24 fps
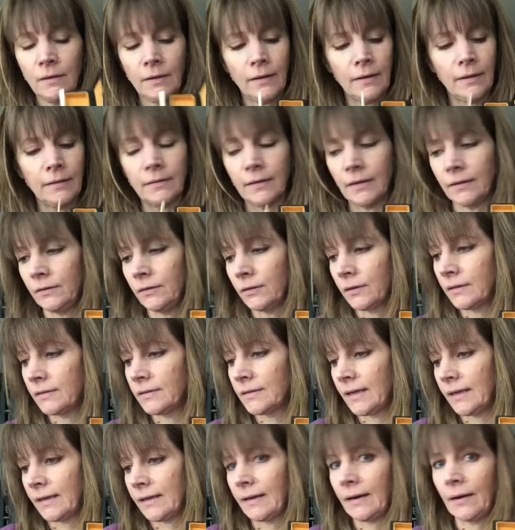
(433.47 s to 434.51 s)
and then you can
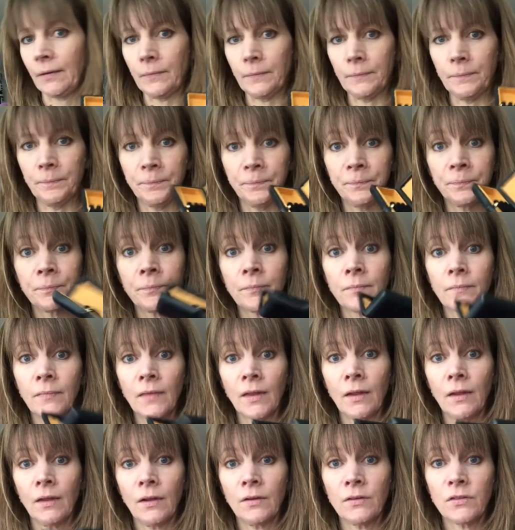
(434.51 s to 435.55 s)
take it out.
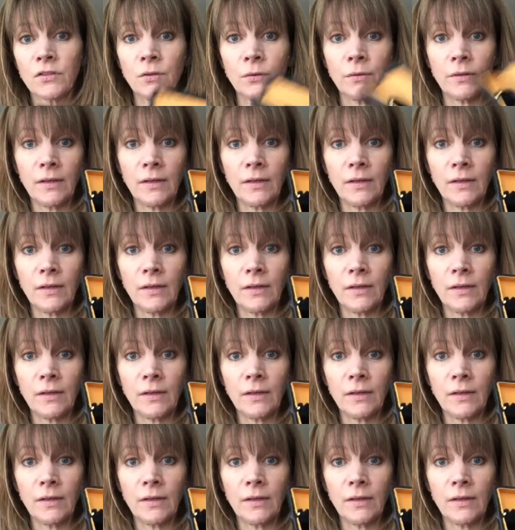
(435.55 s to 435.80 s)
So